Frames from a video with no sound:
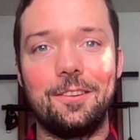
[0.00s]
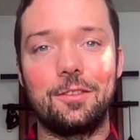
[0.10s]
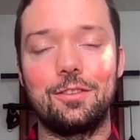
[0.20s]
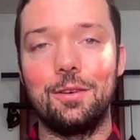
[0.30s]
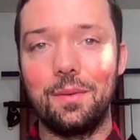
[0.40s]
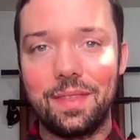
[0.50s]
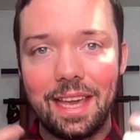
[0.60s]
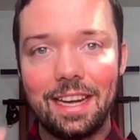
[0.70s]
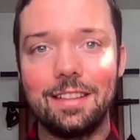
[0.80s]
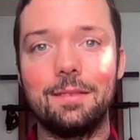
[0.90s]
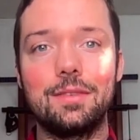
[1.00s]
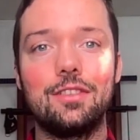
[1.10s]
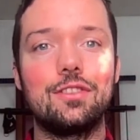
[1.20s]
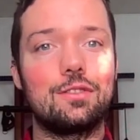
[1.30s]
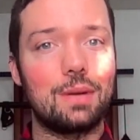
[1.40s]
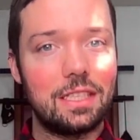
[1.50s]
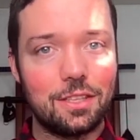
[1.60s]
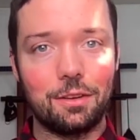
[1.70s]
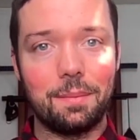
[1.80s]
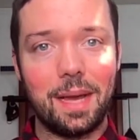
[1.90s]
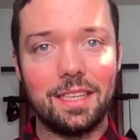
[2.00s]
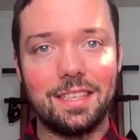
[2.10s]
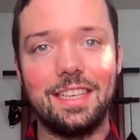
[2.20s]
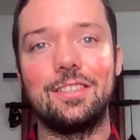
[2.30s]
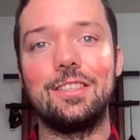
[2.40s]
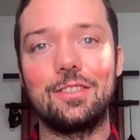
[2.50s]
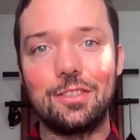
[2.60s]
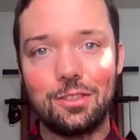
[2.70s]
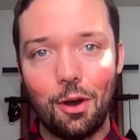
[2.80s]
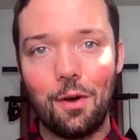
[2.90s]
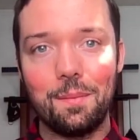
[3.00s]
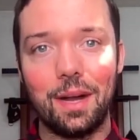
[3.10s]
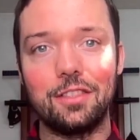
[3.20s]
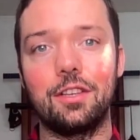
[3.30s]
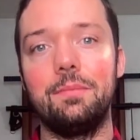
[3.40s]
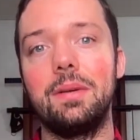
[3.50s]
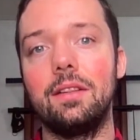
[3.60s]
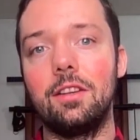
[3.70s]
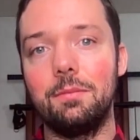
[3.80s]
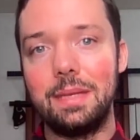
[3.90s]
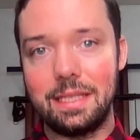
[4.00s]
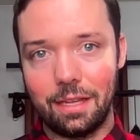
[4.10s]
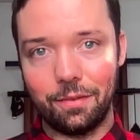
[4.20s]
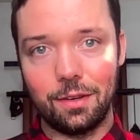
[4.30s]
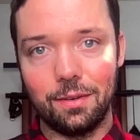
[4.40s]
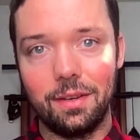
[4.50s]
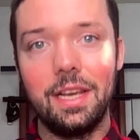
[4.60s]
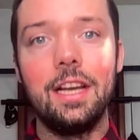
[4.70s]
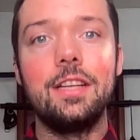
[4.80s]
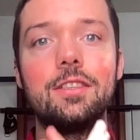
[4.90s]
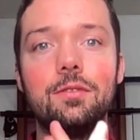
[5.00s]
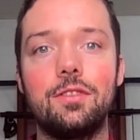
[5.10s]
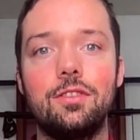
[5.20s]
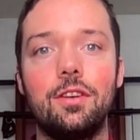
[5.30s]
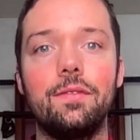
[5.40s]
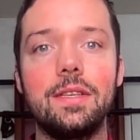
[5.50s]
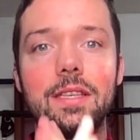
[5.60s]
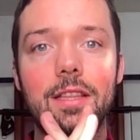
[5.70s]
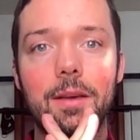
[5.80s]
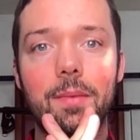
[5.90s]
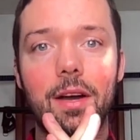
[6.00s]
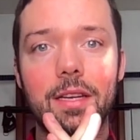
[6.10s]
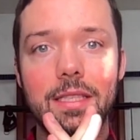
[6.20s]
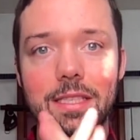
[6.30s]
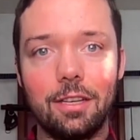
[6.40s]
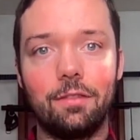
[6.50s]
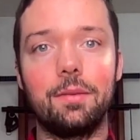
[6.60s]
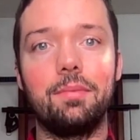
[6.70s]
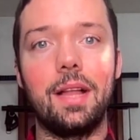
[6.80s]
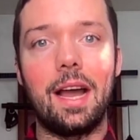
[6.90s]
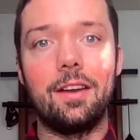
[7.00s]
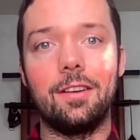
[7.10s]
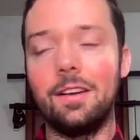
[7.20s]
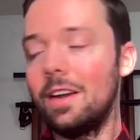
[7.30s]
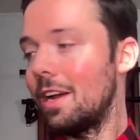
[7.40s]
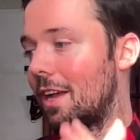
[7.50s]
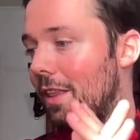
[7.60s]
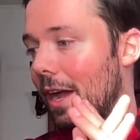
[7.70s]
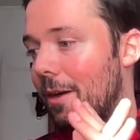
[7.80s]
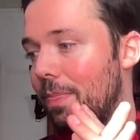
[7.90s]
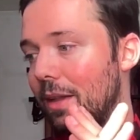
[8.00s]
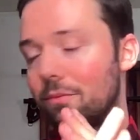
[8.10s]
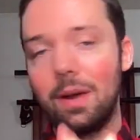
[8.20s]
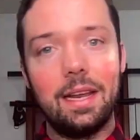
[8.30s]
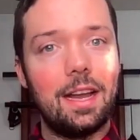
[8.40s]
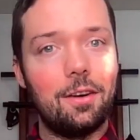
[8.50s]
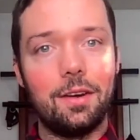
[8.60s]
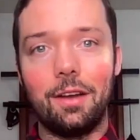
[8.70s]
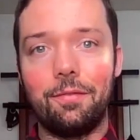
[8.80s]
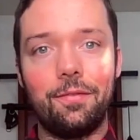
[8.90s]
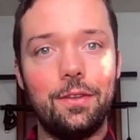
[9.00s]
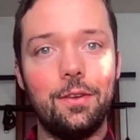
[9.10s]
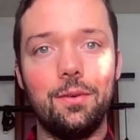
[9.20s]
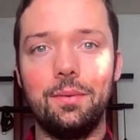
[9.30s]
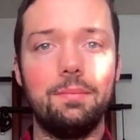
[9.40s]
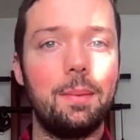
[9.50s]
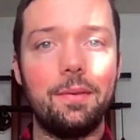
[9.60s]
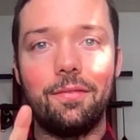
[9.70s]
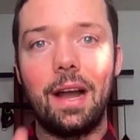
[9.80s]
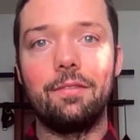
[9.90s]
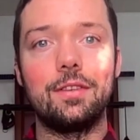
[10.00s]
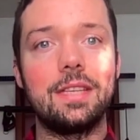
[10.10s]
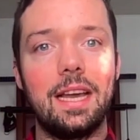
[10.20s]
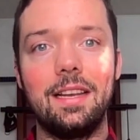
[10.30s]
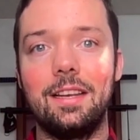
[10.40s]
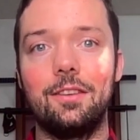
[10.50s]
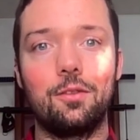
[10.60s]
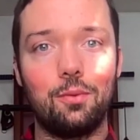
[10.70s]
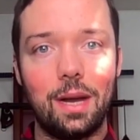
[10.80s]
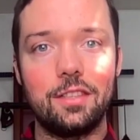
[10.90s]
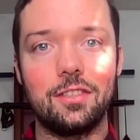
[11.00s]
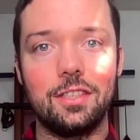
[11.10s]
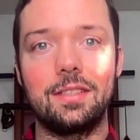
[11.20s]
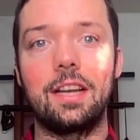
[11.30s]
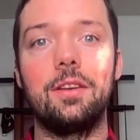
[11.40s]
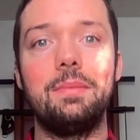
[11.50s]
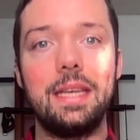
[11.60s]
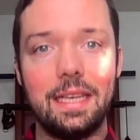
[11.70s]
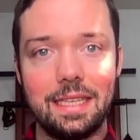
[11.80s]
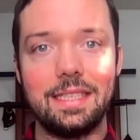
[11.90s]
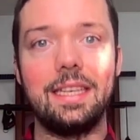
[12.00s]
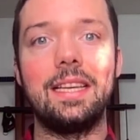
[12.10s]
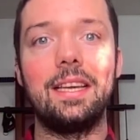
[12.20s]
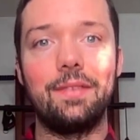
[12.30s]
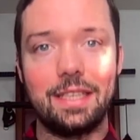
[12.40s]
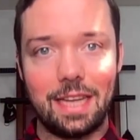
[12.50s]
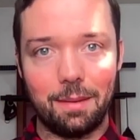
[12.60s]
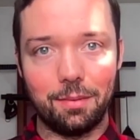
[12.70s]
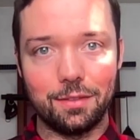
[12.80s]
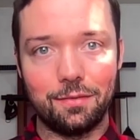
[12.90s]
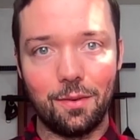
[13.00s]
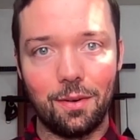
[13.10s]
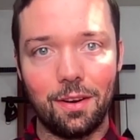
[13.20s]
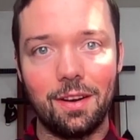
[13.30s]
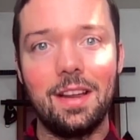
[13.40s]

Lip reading: So getting them to stretch their imagination so much could be a little bit difficult. So serve it to them on a silver platter. Write out a few, maybe 5 or 10 questions that could be easy to give examples for.